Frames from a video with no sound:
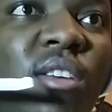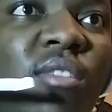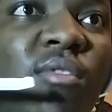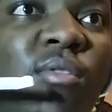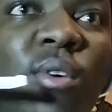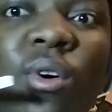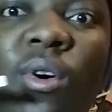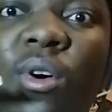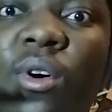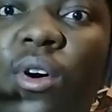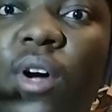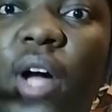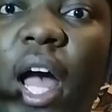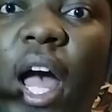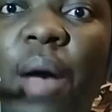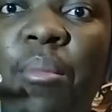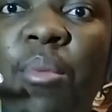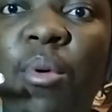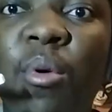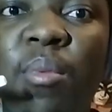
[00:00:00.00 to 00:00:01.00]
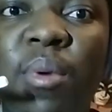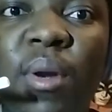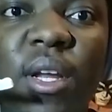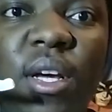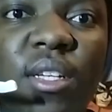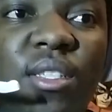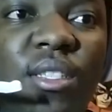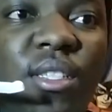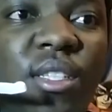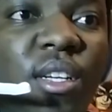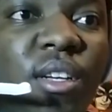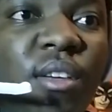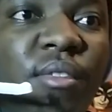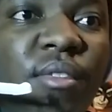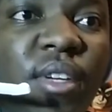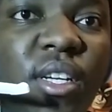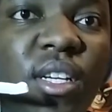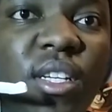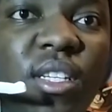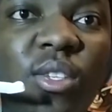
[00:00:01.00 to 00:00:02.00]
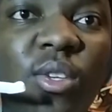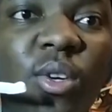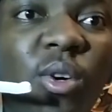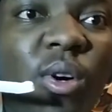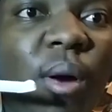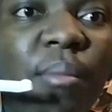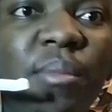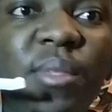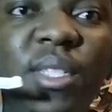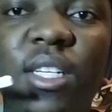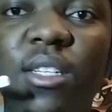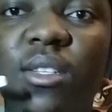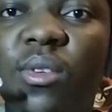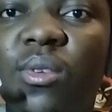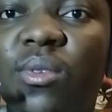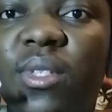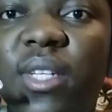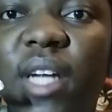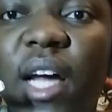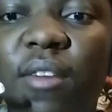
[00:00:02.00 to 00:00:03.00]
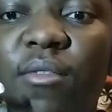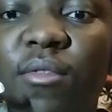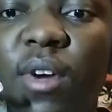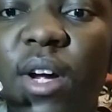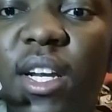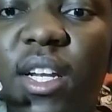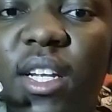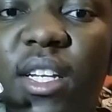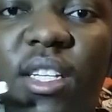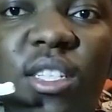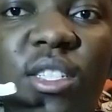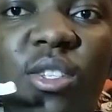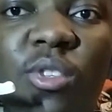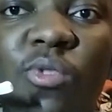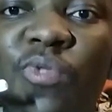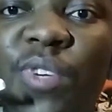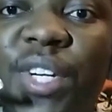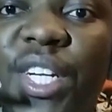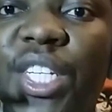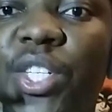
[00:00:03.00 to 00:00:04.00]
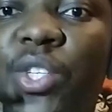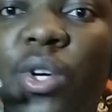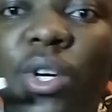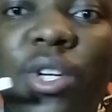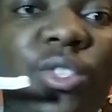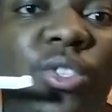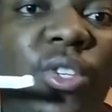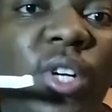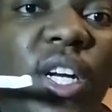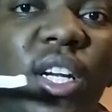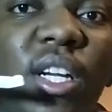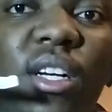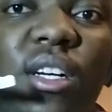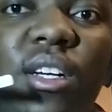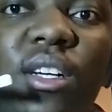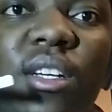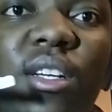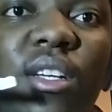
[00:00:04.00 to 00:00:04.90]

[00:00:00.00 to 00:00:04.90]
for Apple Plus TV. So I'm just gonna dive right in. It's a really short trailer.